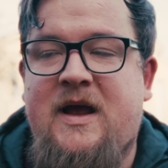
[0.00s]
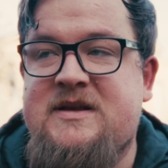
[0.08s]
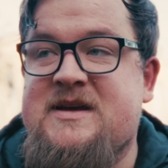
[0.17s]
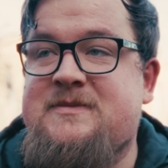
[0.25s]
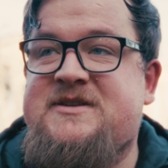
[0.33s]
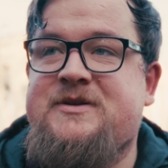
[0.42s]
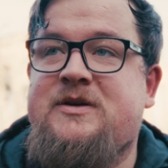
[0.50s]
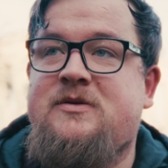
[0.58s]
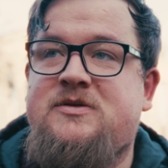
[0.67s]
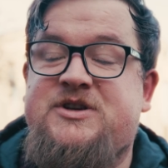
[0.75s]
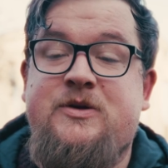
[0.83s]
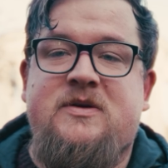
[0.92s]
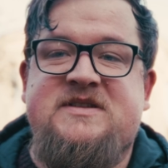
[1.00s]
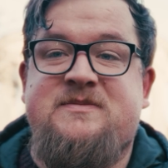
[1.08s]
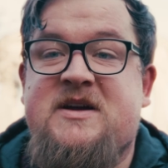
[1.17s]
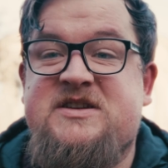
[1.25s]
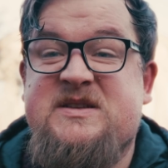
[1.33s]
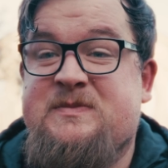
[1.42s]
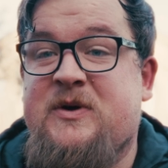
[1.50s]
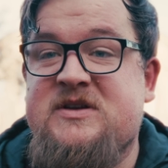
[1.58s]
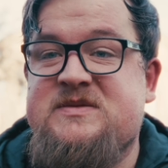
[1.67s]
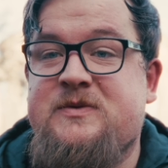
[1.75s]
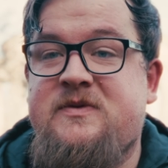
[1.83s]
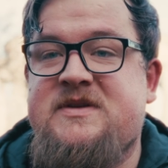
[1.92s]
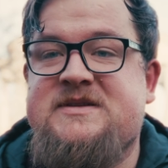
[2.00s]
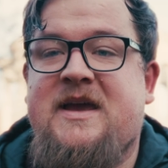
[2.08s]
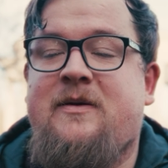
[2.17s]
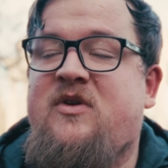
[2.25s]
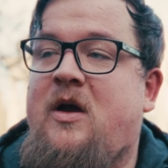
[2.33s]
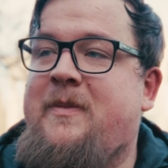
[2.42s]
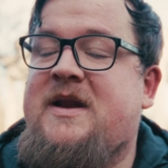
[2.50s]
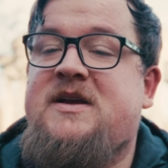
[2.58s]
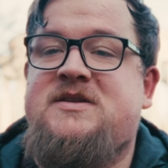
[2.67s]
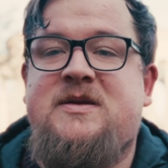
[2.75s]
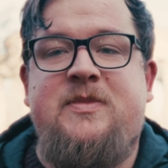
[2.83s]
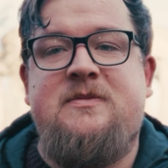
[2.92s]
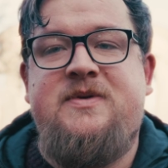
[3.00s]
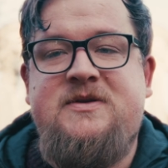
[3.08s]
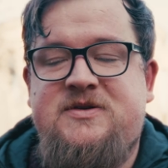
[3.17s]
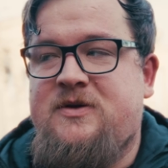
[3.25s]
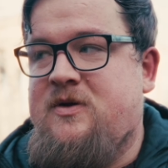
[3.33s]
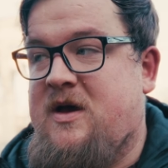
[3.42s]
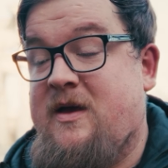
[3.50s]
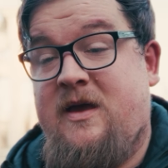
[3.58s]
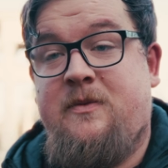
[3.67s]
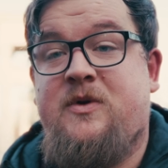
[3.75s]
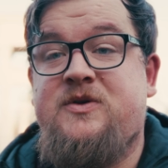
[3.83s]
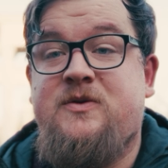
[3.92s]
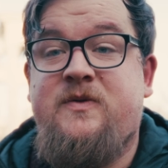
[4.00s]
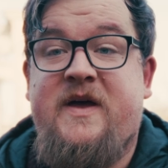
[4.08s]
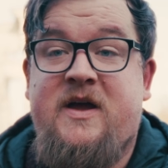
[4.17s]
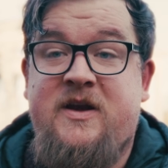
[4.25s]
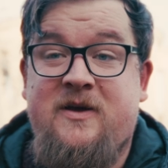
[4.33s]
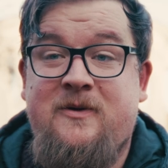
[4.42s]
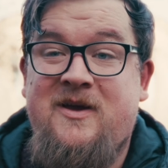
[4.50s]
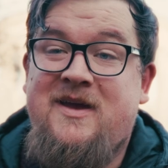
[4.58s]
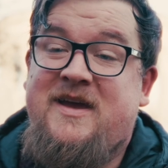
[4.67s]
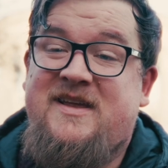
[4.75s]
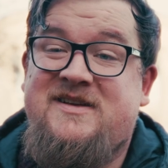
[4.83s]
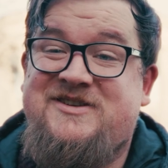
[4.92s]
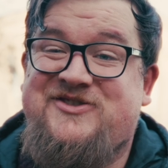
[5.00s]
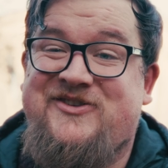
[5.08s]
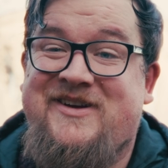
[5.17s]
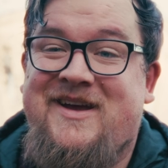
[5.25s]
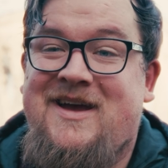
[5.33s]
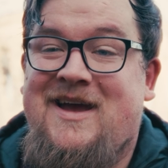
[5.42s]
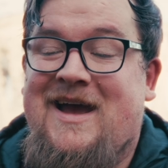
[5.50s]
attempt to shoot as much as possible with this camera, I managed to bump into a model that I know in the street,